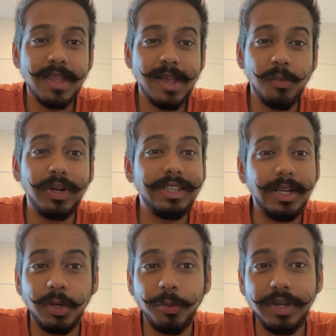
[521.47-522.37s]
What they
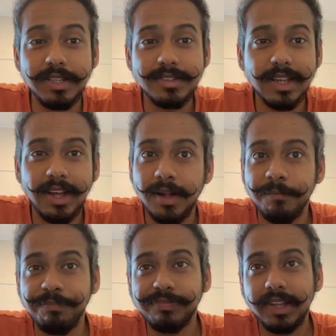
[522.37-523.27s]
do is,
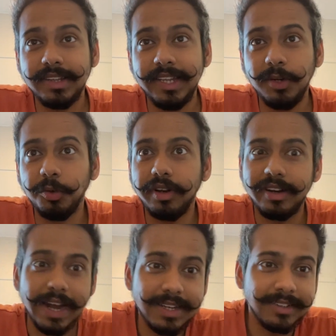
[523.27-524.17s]
they don't
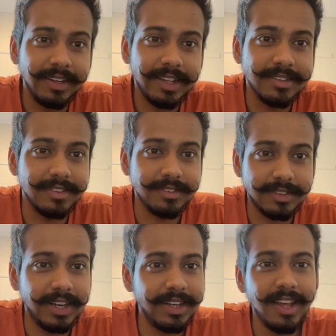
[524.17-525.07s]
write sentences,
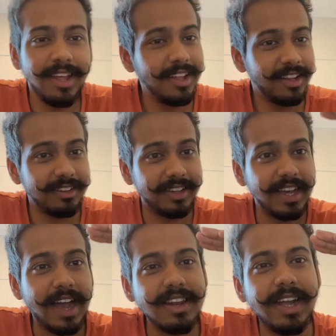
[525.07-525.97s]
right? They
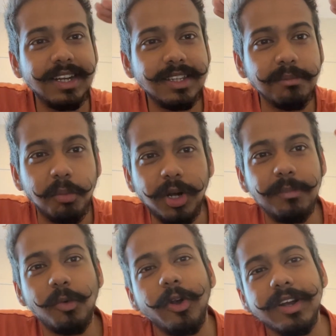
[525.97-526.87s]
highlight the
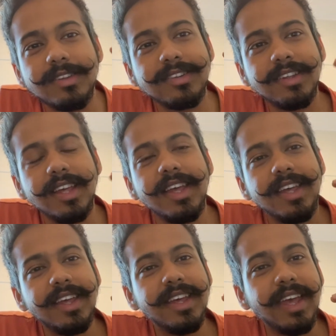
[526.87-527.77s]
bullet points
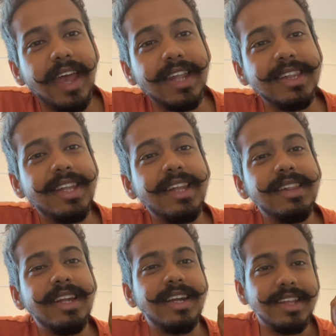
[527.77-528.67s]
and then
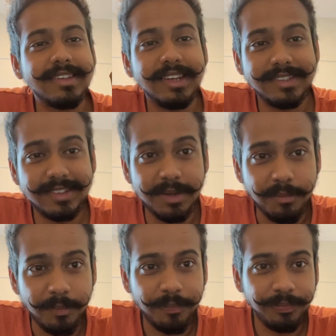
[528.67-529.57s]
they discuss them.
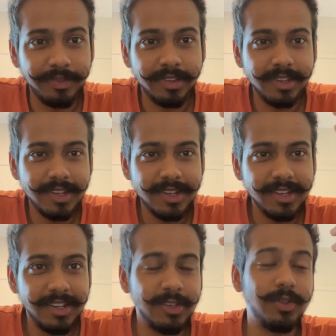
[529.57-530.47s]

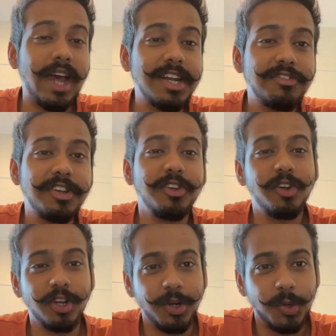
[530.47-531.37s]
So that's what you're
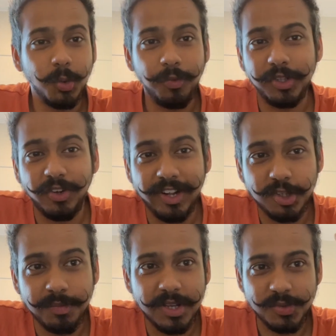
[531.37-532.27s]
gonna do with your
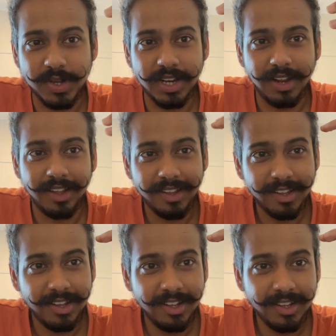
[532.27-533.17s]
resume as well.
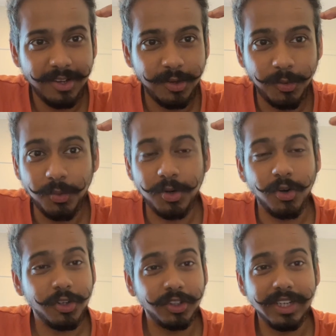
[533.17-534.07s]
You are
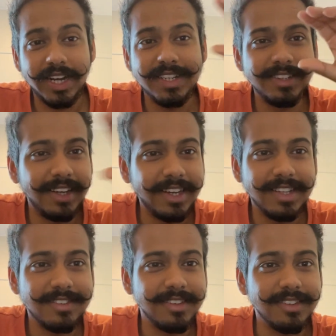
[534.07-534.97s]
not gonna write
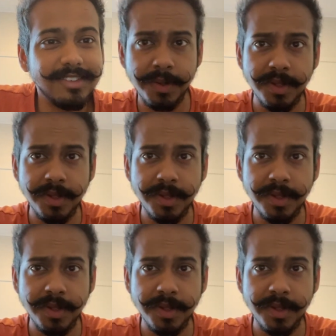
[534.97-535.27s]
sentences.